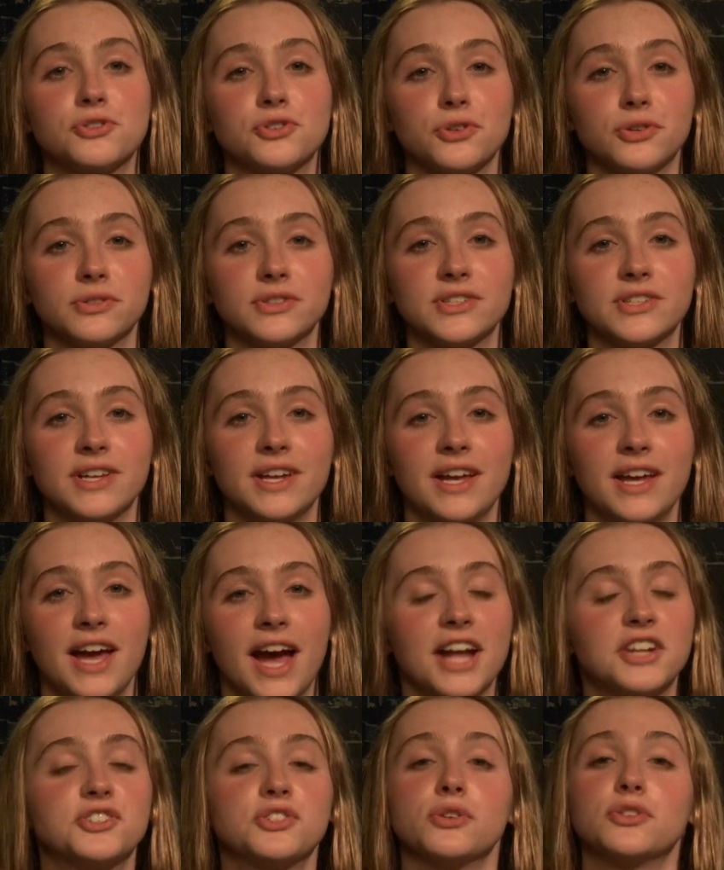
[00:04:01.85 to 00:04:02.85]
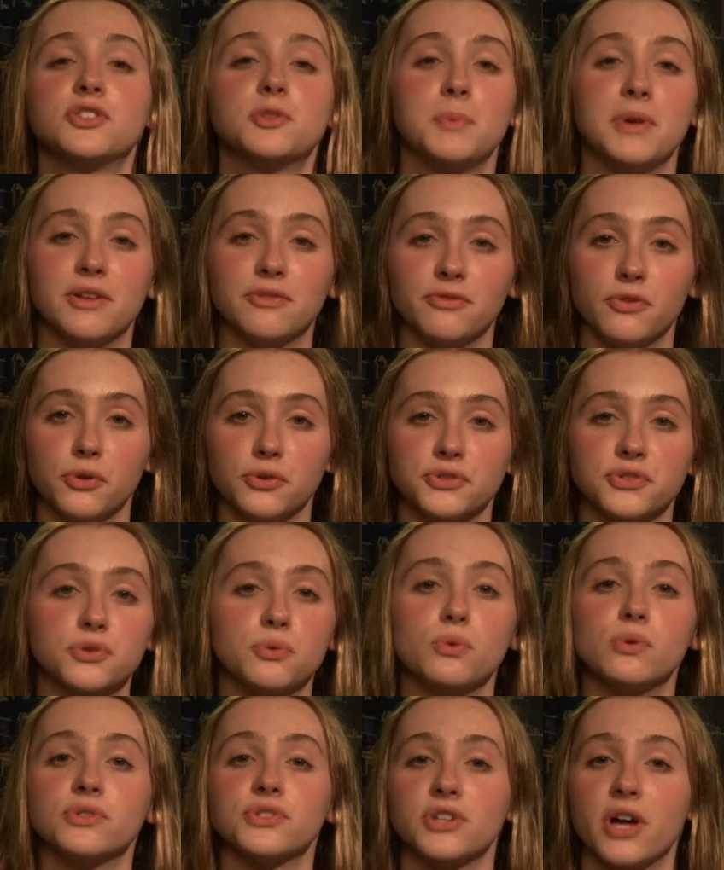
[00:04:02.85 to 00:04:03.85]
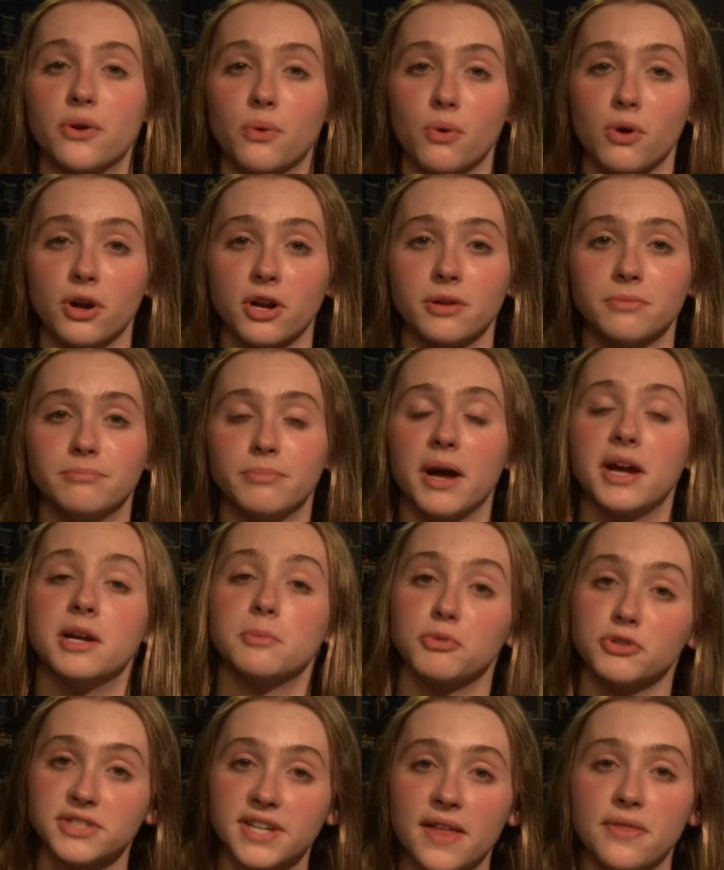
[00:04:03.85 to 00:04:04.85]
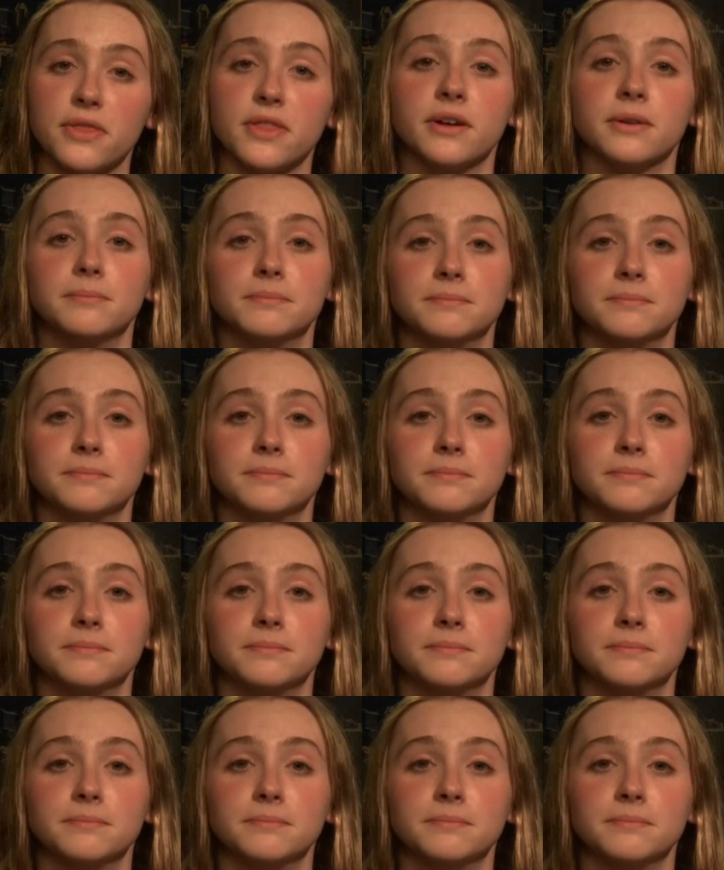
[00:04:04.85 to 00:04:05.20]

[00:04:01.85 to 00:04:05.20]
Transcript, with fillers: Schultz at schultzbe at fultonschools.org by April 10th.